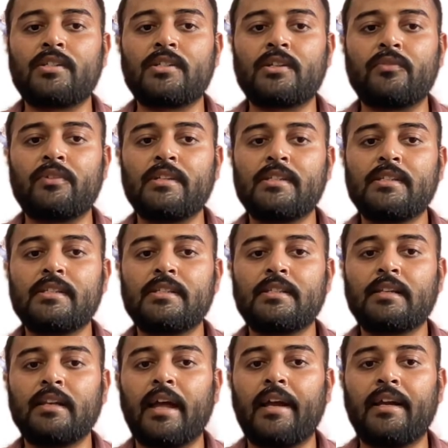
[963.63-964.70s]
service,
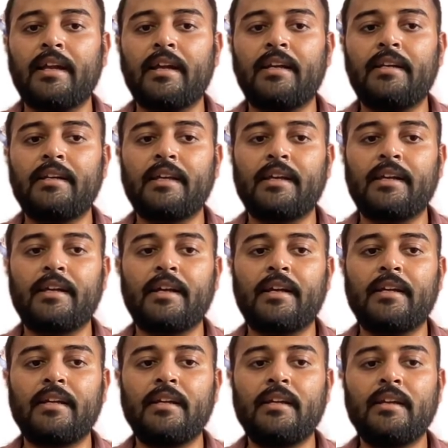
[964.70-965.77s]
client ID, tenant
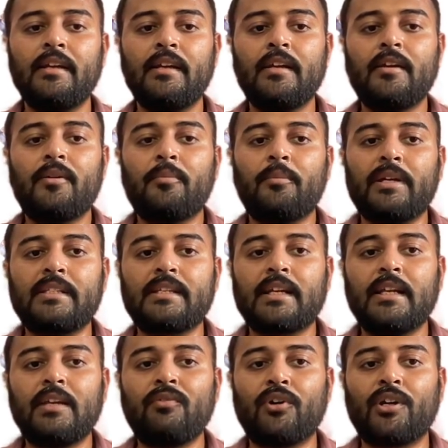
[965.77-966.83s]
ID.
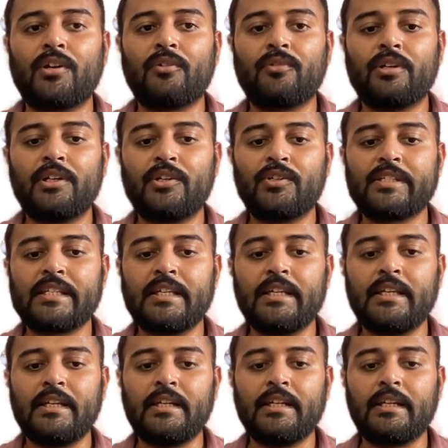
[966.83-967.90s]
Basically whatever you see
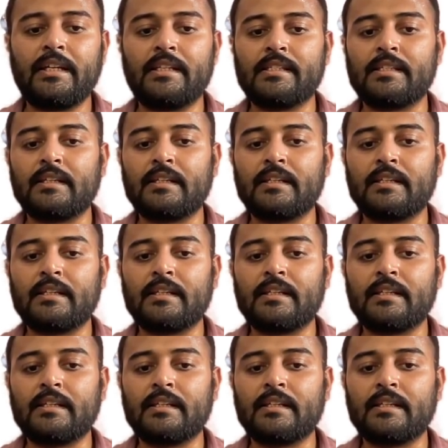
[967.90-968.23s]
here is